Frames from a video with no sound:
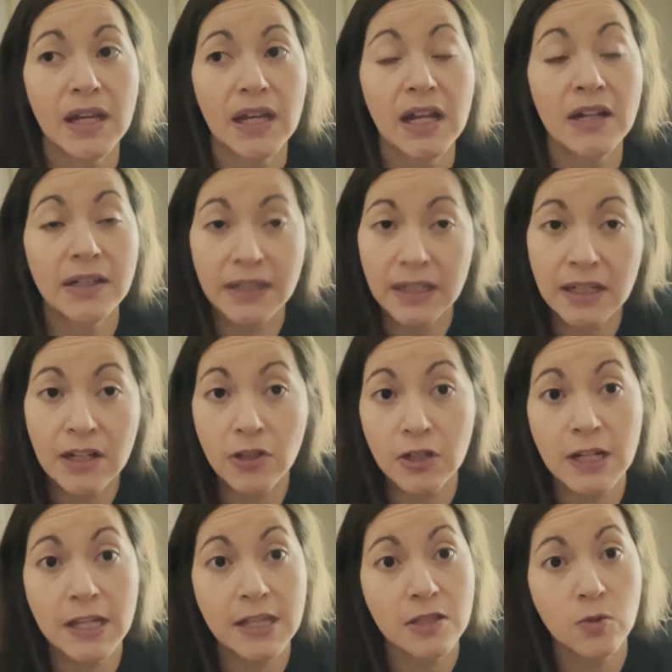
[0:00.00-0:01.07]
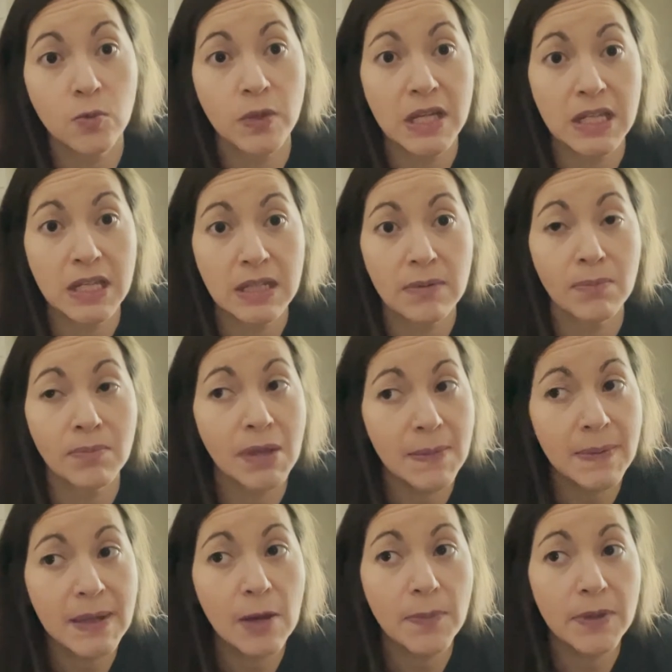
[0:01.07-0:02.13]
another day this week.
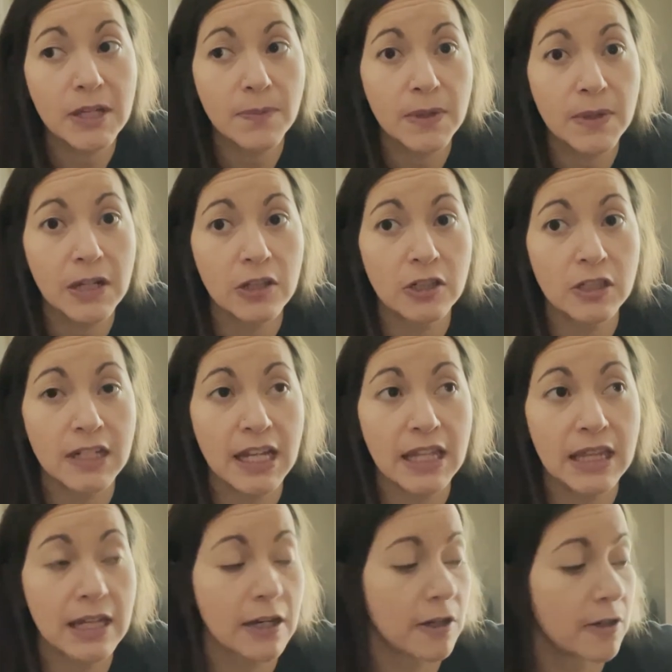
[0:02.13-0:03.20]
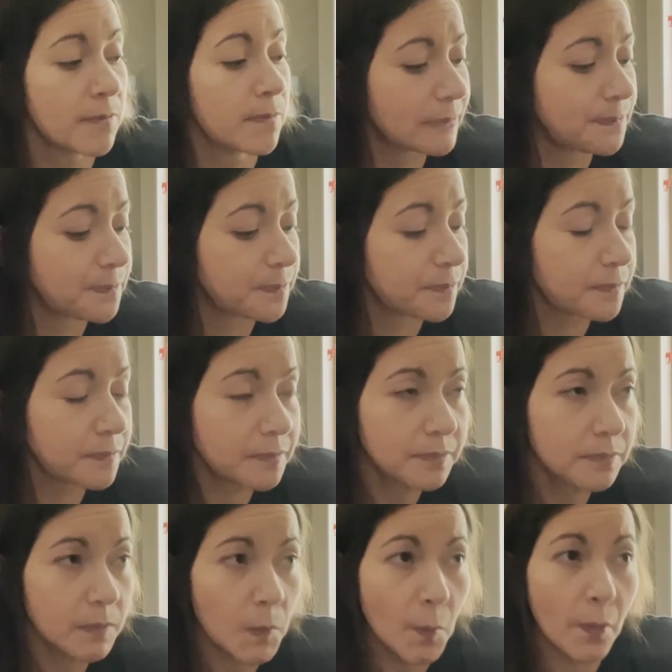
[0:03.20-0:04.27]
Maybe I'll pick up another day there,
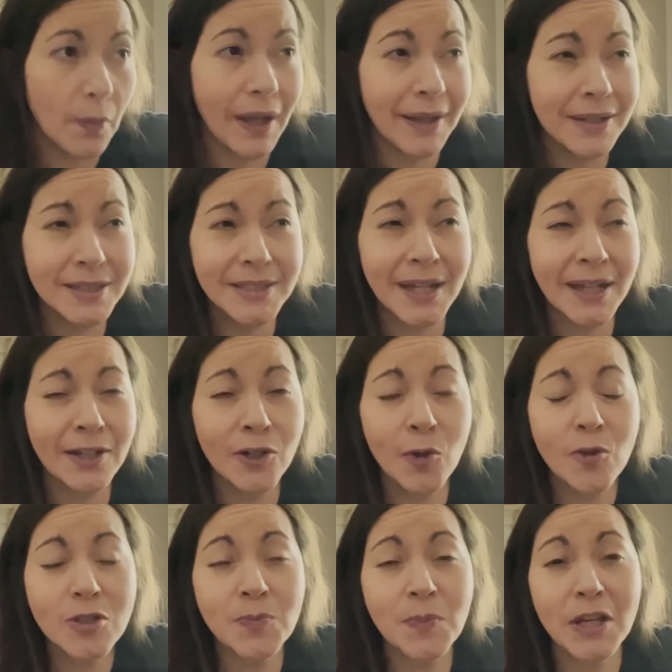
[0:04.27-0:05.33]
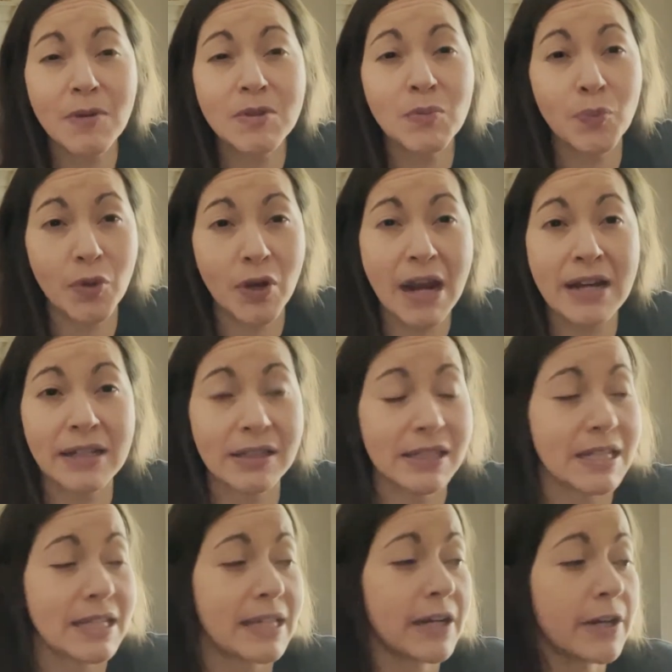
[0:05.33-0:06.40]
because I can always pick up sporadically
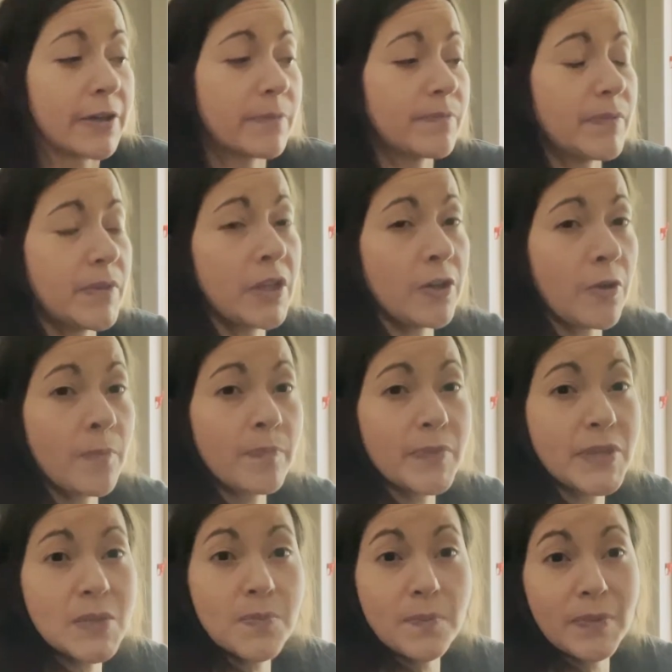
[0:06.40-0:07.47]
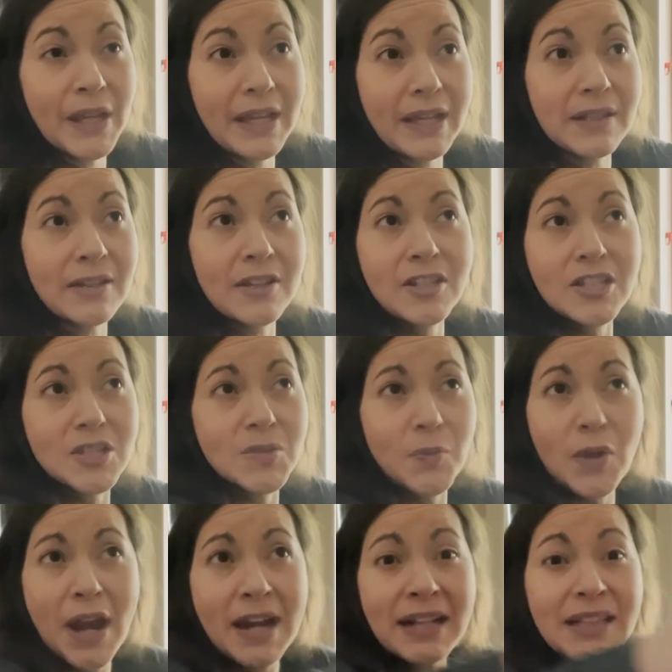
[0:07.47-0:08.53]
there. You know, like
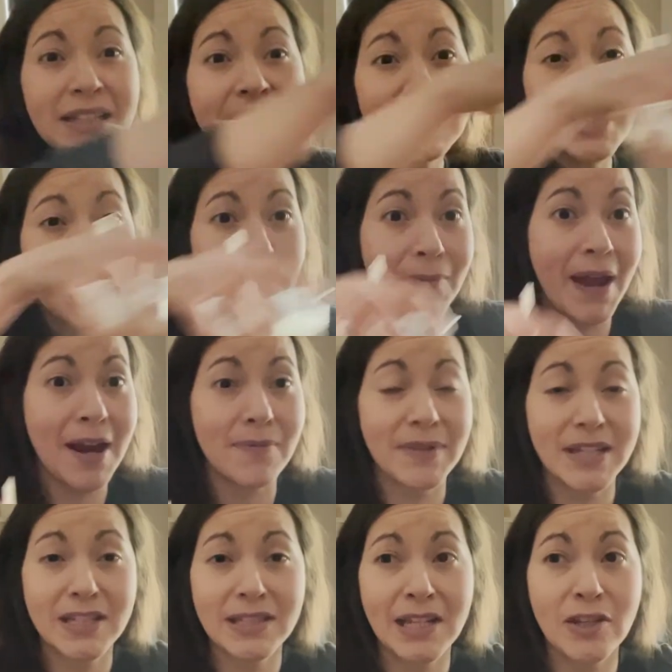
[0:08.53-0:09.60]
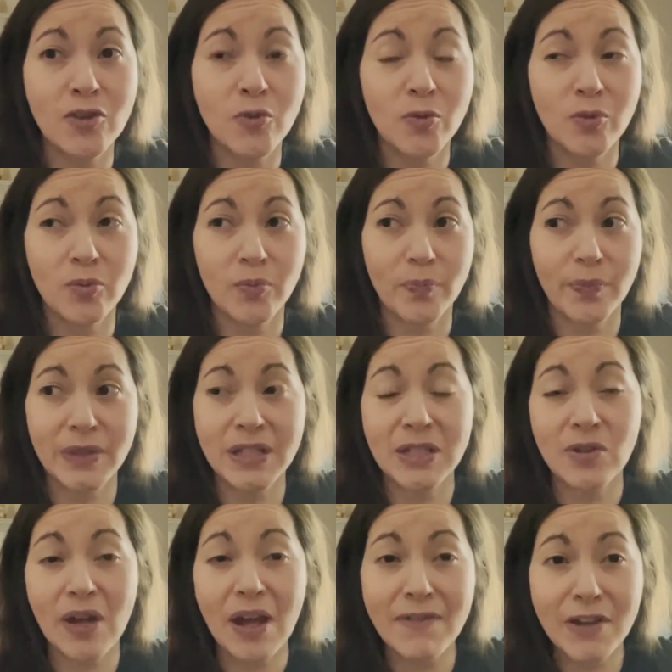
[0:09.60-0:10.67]
sporadically is not bad because then you
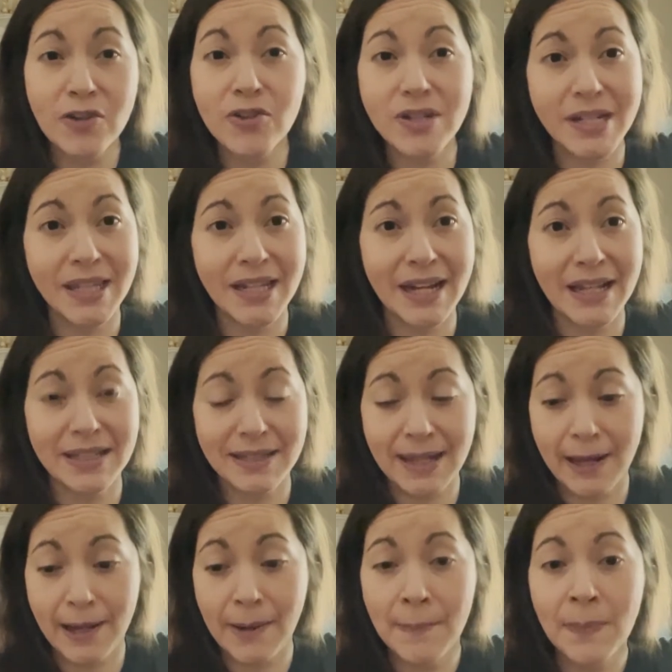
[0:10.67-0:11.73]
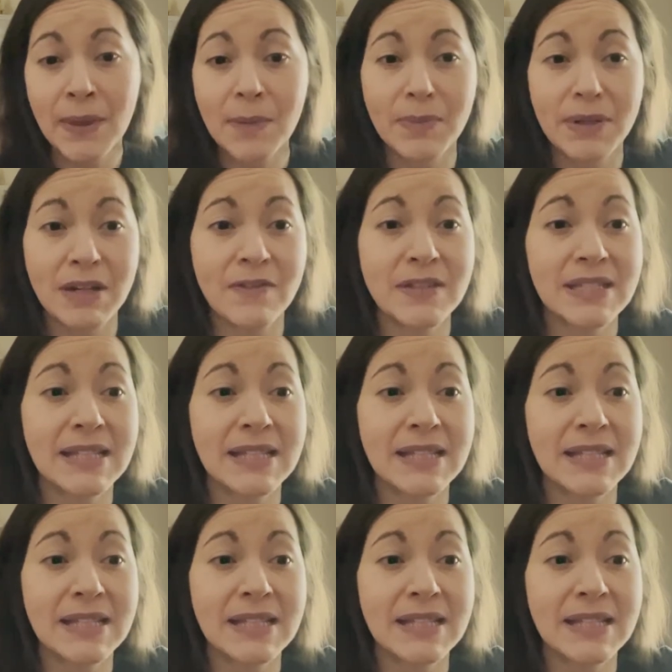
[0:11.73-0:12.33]
still have energy the next day. But if it's